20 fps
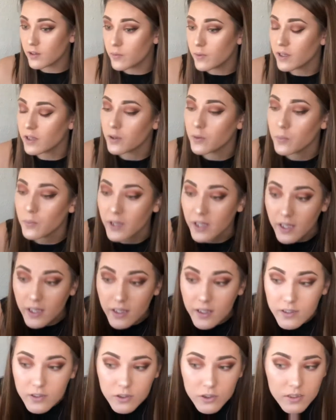doing a wing
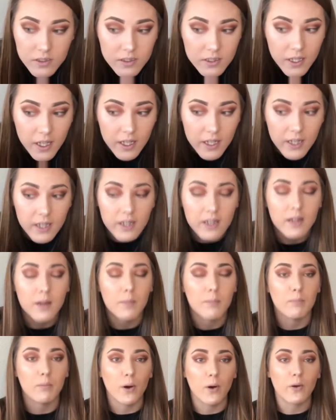is just getting
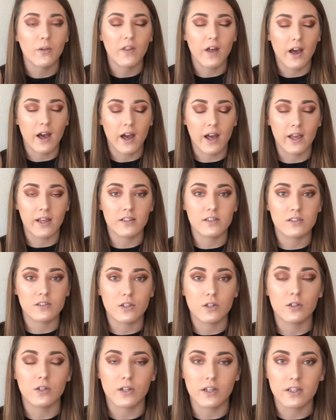both eyes
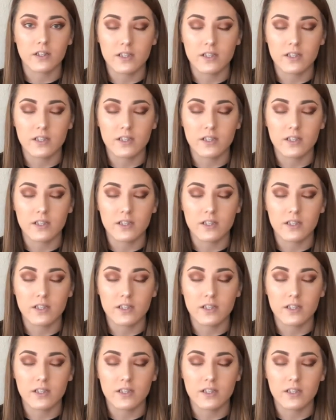to look